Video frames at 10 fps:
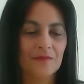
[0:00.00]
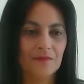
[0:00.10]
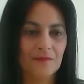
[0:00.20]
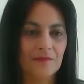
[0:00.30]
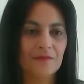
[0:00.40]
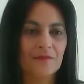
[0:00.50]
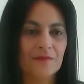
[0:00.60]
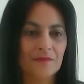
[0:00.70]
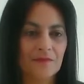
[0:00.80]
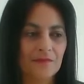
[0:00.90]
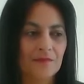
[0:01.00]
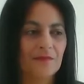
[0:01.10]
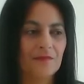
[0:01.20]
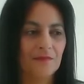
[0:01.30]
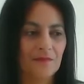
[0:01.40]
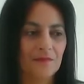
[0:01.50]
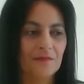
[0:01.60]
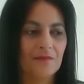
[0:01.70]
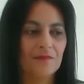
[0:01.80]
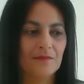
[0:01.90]

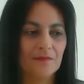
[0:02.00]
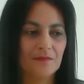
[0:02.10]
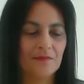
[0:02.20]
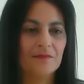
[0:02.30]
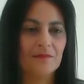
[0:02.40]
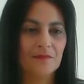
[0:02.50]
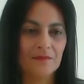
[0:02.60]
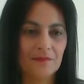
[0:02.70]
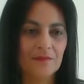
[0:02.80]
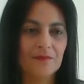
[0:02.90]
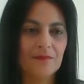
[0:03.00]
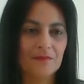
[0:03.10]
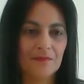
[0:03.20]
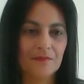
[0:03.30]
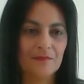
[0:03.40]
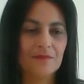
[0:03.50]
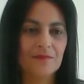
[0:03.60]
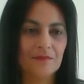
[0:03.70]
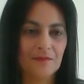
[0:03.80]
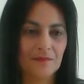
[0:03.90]

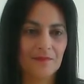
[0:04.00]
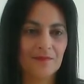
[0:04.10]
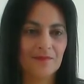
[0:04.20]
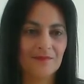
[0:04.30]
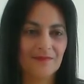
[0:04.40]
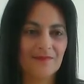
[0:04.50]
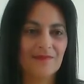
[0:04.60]
(not speaking)